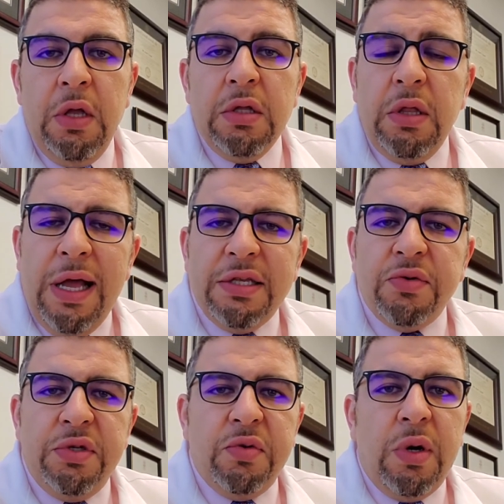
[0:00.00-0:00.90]
The last
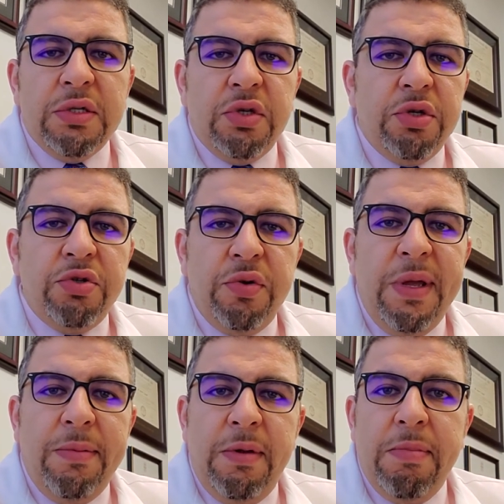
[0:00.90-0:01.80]
reason why surgery
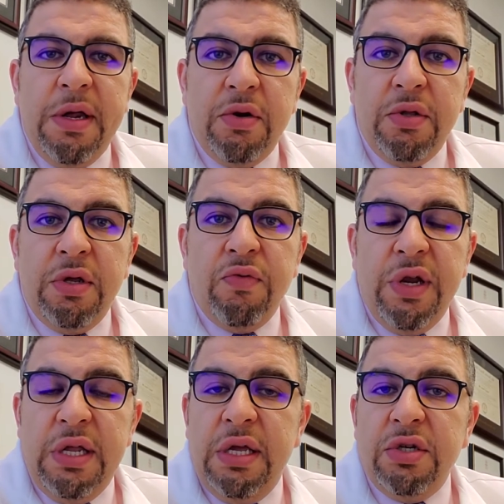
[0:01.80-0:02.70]
may be better than
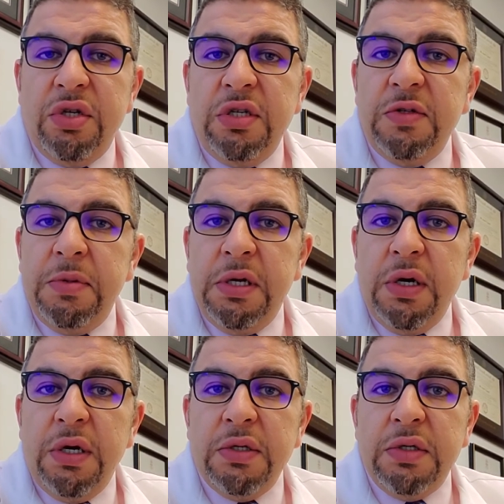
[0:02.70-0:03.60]
radiation is
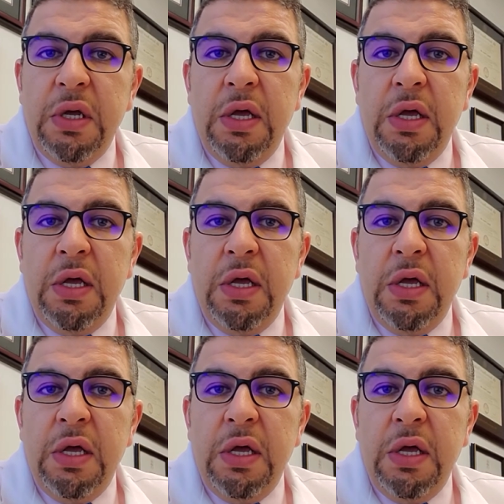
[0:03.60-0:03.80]
because